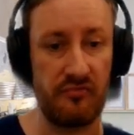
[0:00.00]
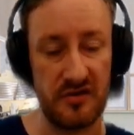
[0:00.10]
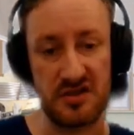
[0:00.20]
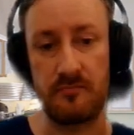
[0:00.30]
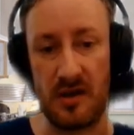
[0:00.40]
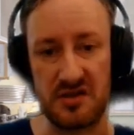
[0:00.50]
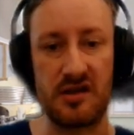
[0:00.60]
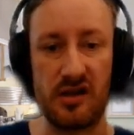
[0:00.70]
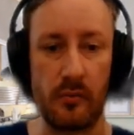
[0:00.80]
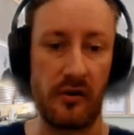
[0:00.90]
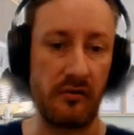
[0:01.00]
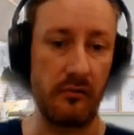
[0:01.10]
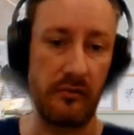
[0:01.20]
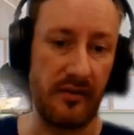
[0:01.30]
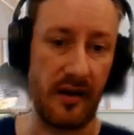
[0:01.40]
This is basically where
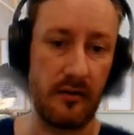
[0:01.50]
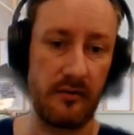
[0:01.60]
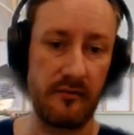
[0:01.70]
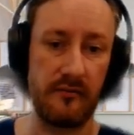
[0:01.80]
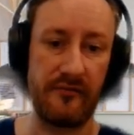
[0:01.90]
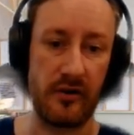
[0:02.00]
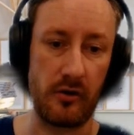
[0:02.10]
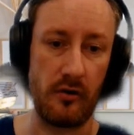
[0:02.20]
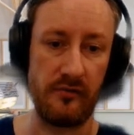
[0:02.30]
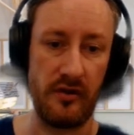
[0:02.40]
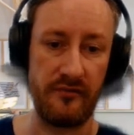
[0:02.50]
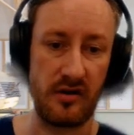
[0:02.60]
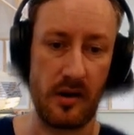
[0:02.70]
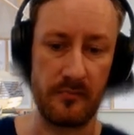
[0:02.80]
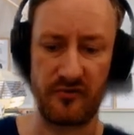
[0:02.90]
that figure of 11
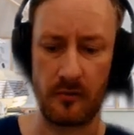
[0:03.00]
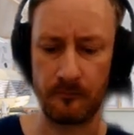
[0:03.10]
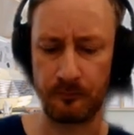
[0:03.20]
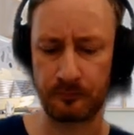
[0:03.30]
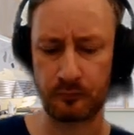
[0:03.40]
comes from.